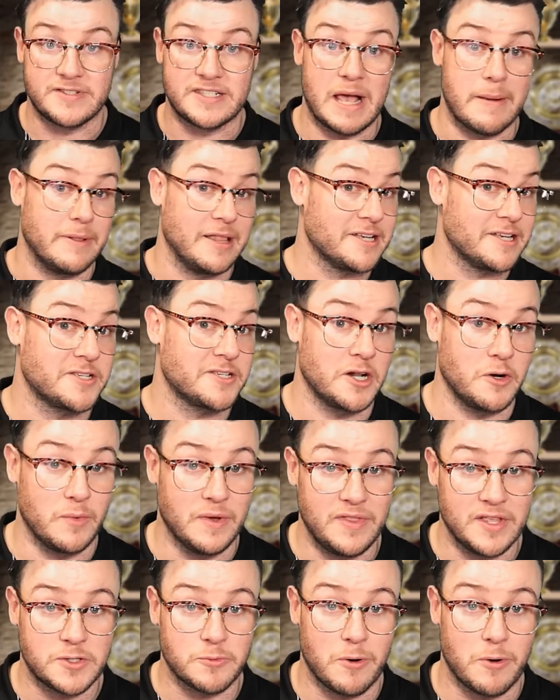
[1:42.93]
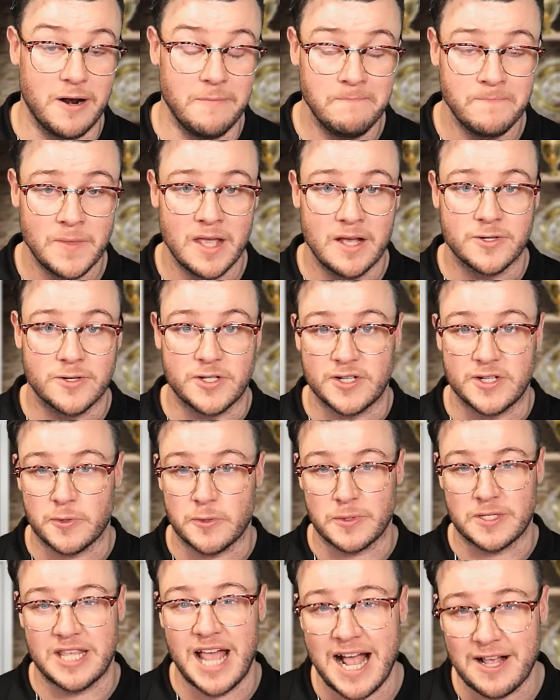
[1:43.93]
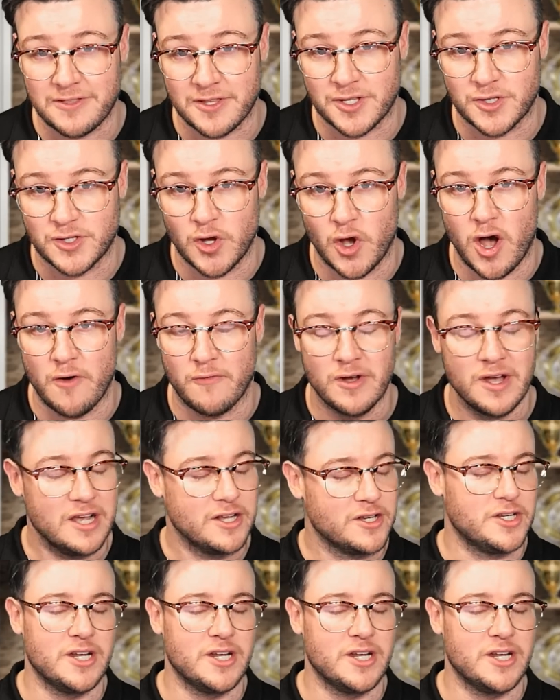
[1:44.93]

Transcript: If Sabalenka's going to win this one, she needs to attack the serve.